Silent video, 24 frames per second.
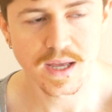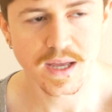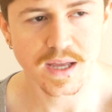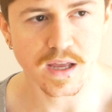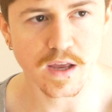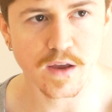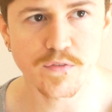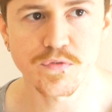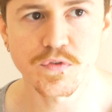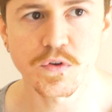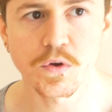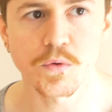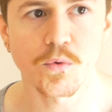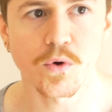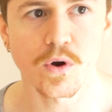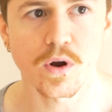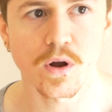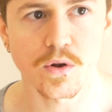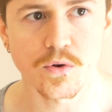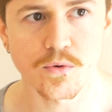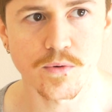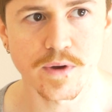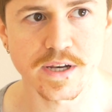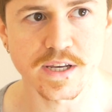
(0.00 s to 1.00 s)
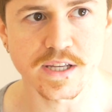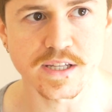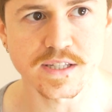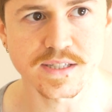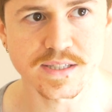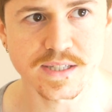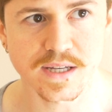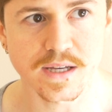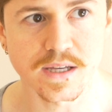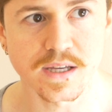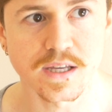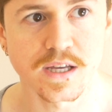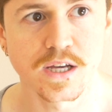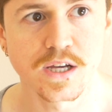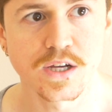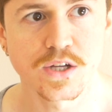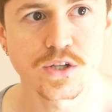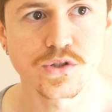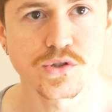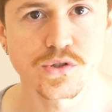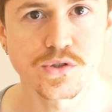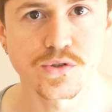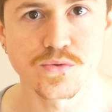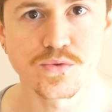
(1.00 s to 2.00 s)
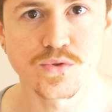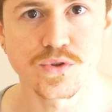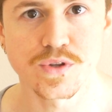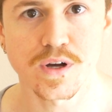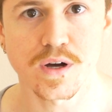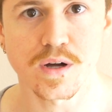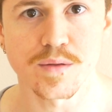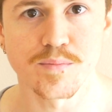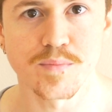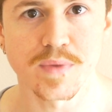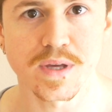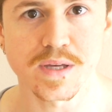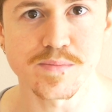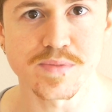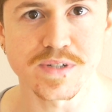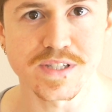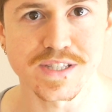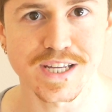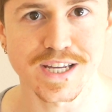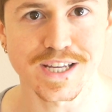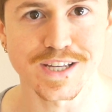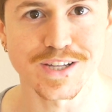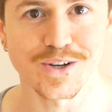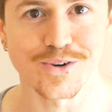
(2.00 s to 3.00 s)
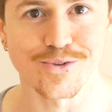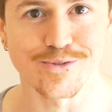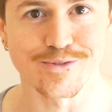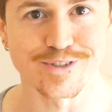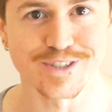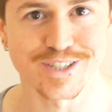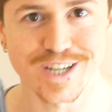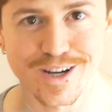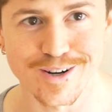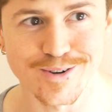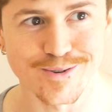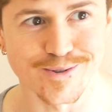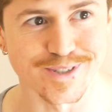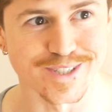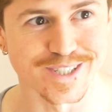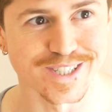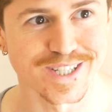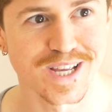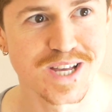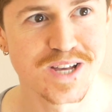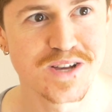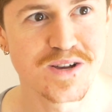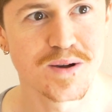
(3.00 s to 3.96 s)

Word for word: If you are already sick, do not maybe take cold showers.